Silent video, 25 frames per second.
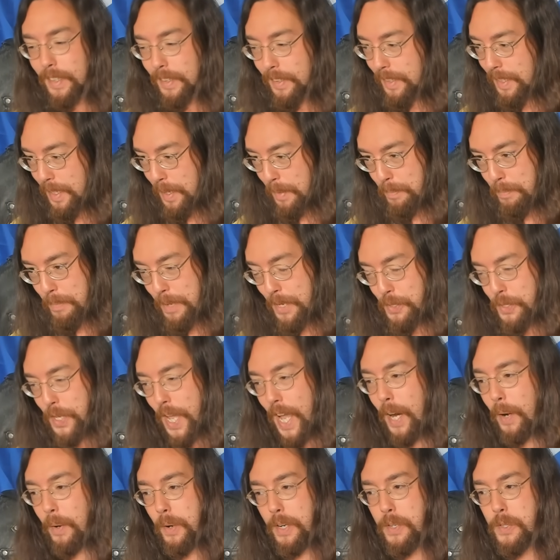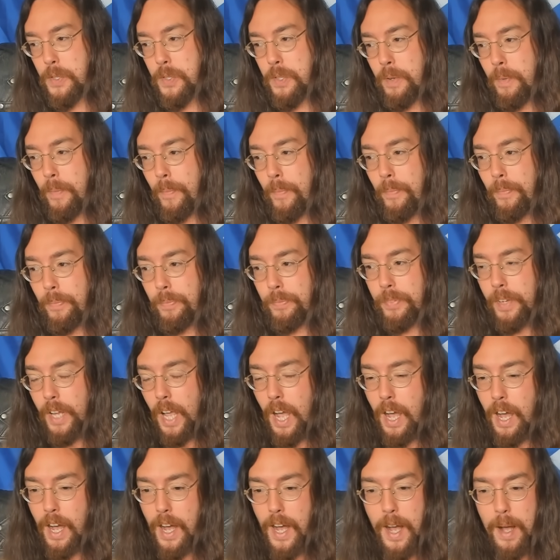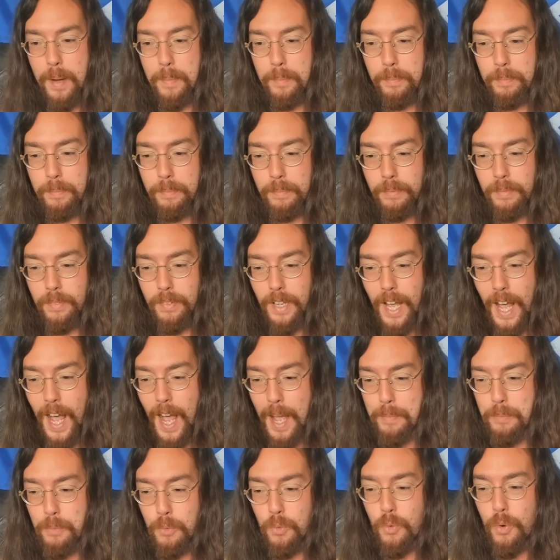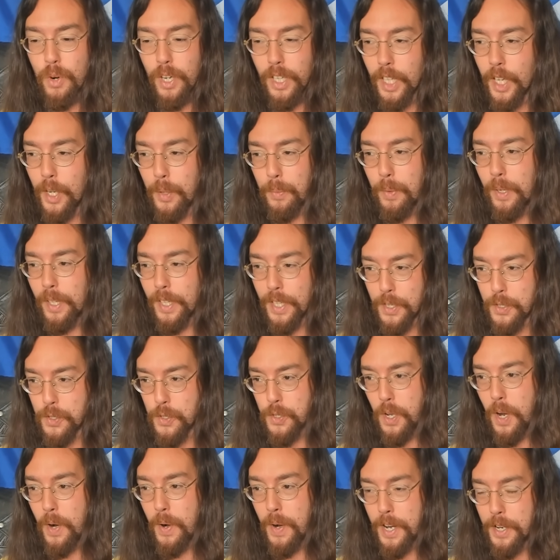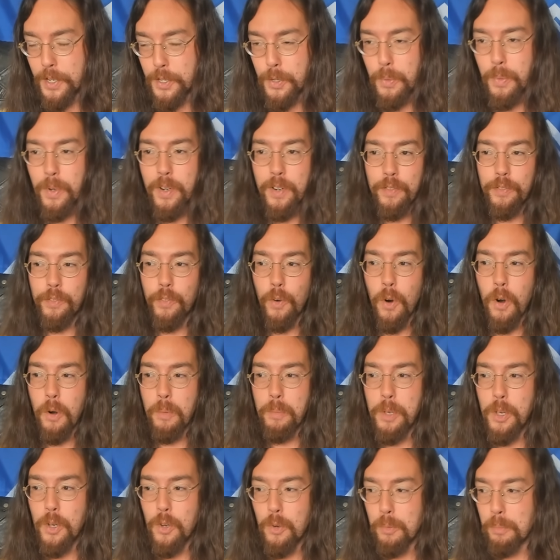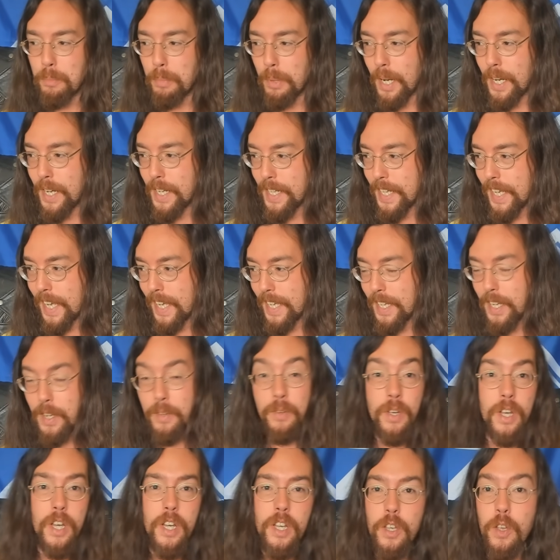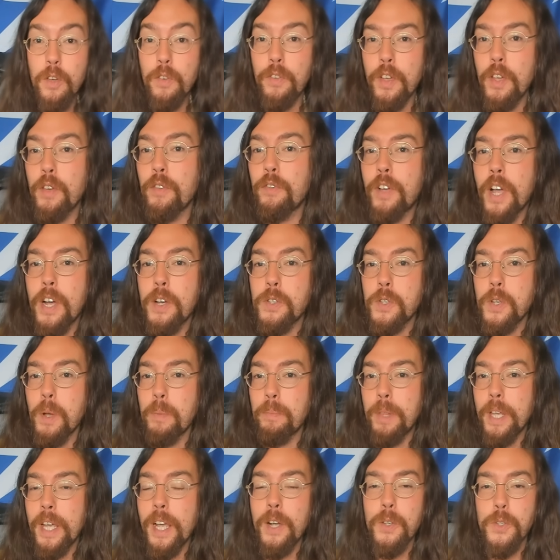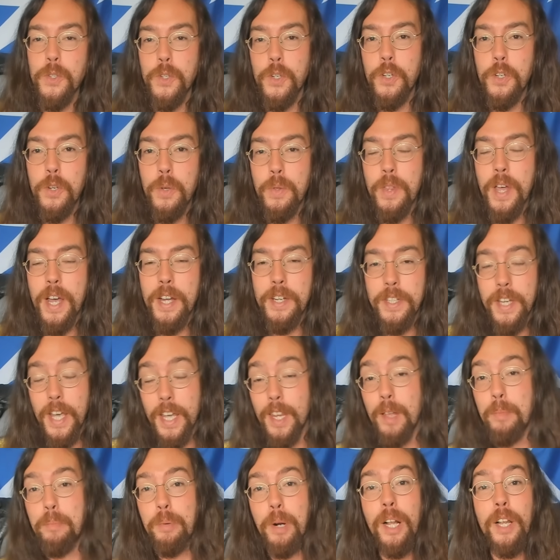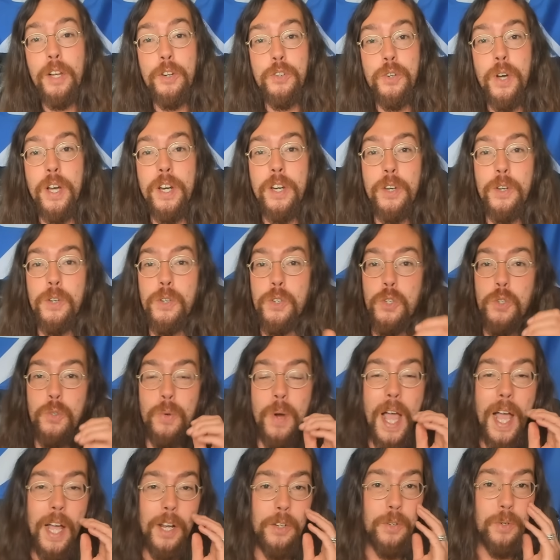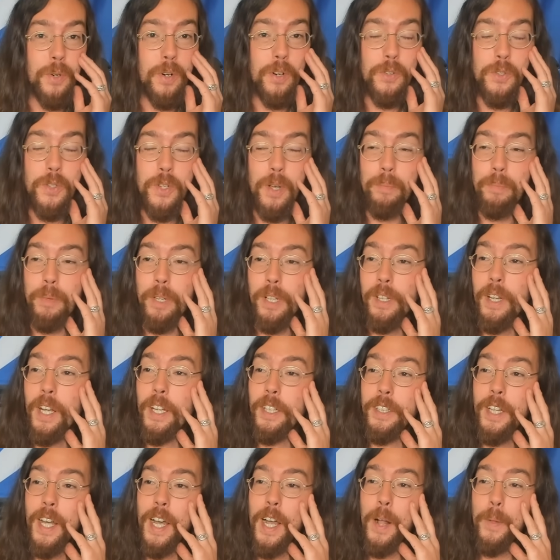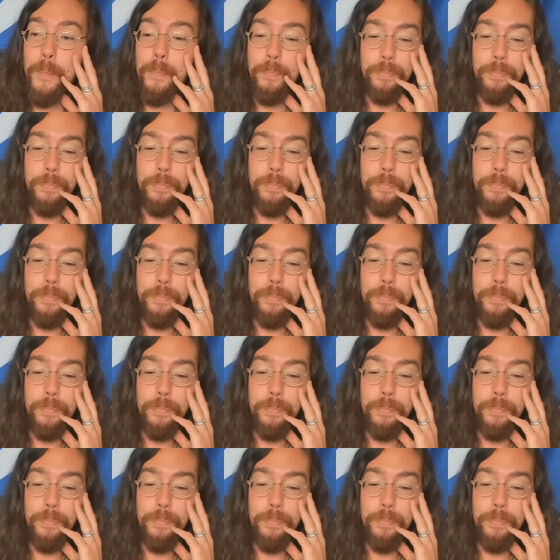Miss Harris, um, I'm really, really sorry to inform you, but you, you've, you've got something else to do that day. They probably tried to distract her or something like that.